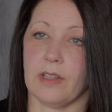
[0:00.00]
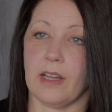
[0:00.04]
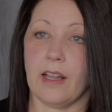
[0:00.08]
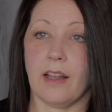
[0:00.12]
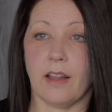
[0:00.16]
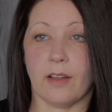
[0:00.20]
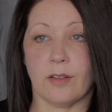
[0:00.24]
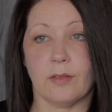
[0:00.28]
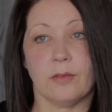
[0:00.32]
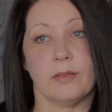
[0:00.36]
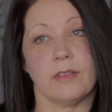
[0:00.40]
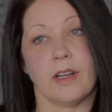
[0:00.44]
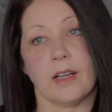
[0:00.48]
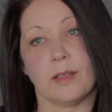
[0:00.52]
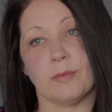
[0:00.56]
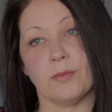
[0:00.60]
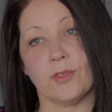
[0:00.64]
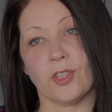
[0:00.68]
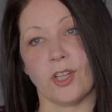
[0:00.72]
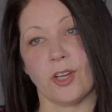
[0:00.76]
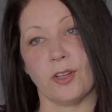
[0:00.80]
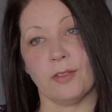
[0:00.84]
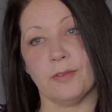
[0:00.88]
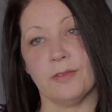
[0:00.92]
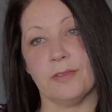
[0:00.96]
Hello, I'm
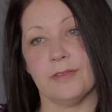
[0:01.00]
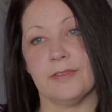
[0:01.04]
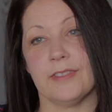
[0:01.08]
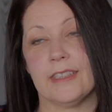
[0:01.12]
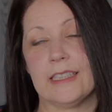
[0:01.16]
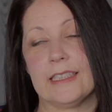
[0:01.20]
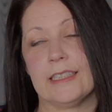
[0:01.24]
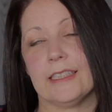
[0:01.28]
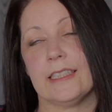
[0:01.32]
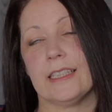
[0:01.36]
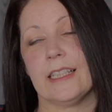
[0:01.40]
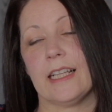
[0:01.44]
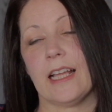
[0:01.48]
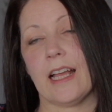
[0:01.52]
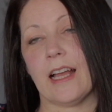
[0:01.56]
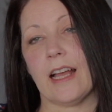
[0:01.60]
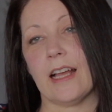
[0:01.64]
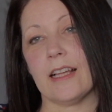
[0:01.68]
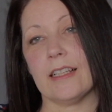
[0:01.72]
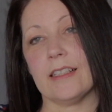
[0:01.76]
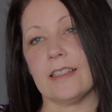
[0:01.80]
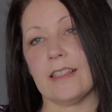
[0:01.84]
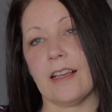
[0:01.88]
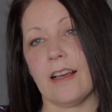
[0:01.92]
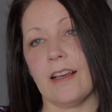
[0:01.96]
Jo,
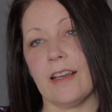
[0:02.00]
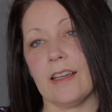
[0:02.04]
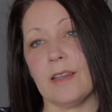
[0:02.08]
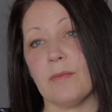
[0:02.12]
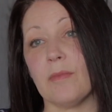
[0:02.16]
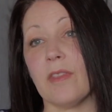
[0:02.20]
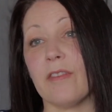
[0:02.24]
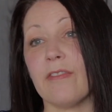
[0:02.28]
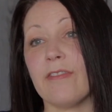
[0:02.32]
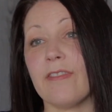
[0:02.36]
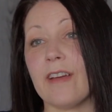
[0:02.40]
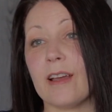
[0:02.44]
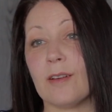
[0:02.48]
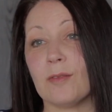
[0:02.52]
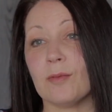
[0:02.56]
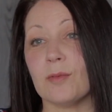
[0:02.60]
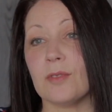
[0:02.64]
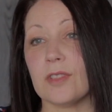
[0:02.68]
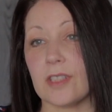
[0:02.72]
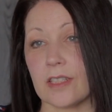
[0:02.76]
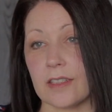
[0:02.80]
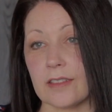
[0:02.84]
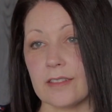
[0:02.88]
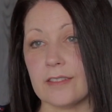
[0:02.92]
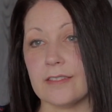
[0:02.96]
and I am the
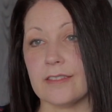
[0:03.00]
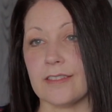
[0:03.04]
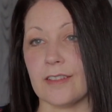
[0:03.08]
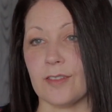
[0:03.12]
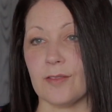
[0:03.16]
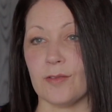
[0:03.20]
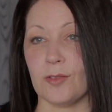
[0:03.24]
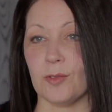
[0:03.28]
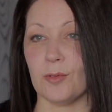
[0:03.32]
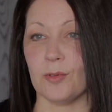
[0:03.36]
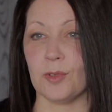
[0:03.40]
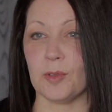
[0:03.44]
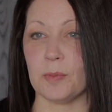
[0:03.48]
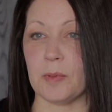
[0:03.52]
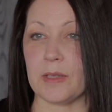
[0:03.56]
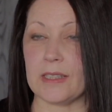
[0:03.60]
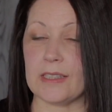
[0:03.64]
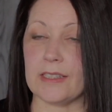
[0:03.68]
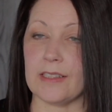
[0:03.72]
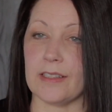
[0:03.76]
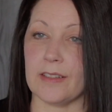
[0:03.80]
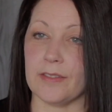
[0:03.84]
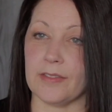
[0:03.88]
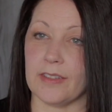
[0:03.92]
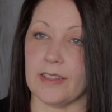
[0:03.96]
founder of Your
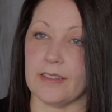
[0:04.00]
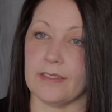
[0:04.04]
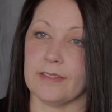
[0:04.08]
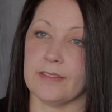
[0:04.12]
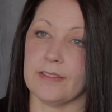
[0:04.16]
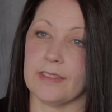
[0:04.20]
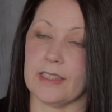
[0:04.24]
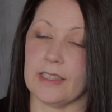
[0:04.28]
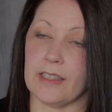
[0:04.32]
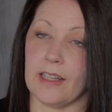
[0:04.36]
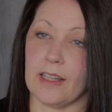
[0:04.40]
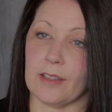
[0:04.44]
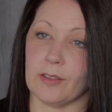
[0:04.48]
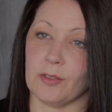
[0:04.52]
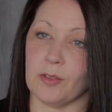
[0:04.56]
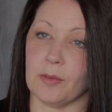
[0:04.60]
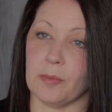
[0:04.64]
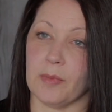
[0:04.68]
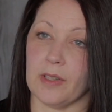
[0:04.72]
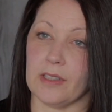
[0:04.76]
Space Living in Lanchard